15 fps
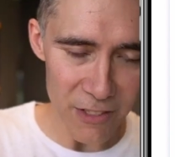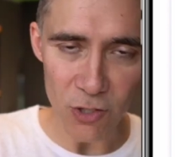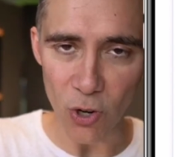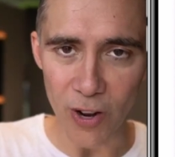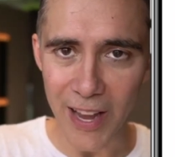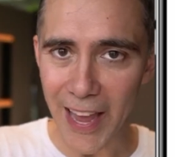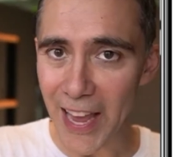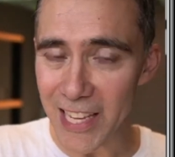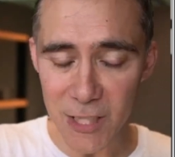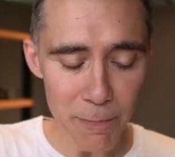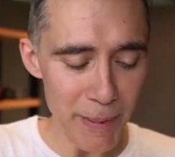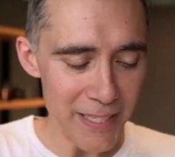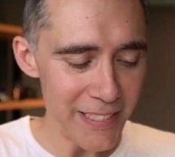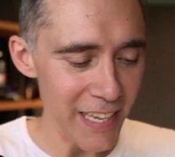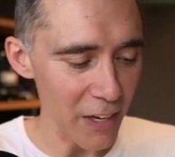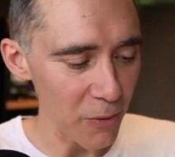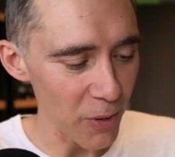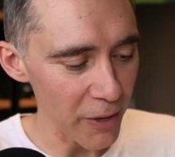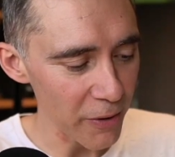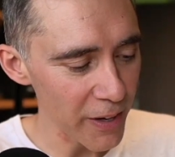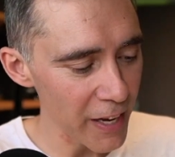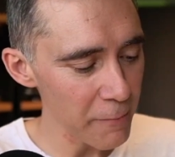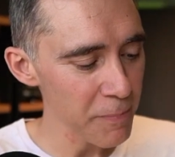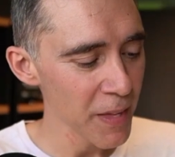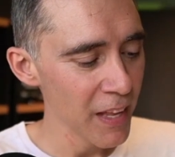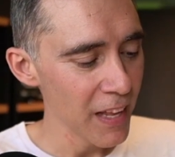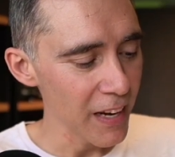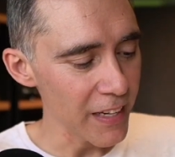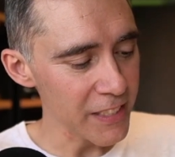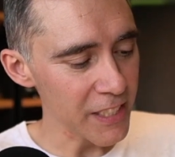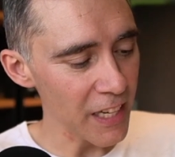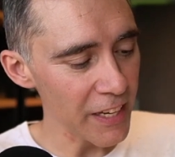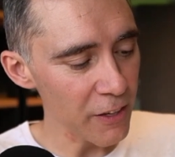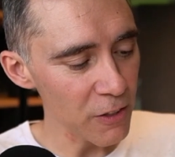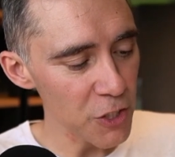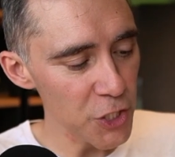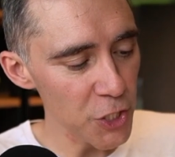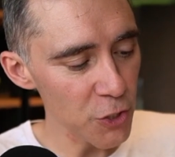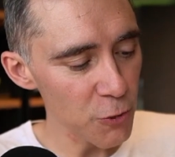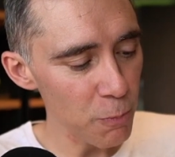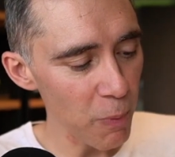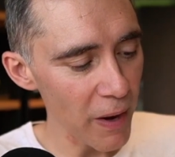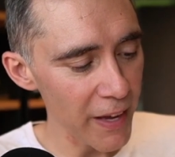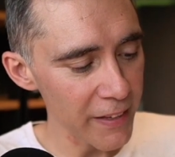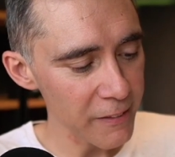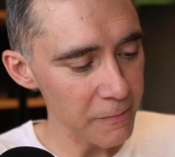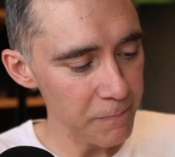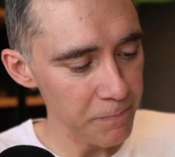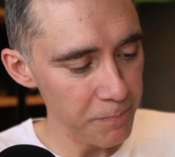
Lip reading: So spectacular, okay? Let's click on Choose Plan.